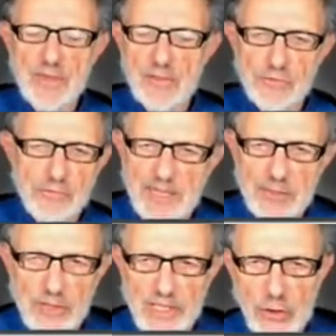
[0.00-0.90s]

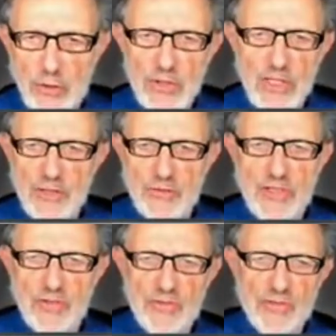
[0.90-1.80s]
especially early
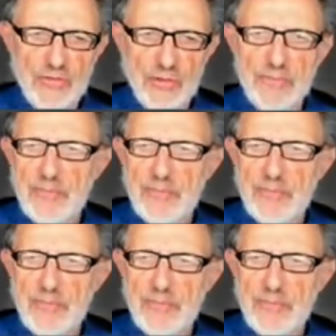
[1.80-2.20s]
C system,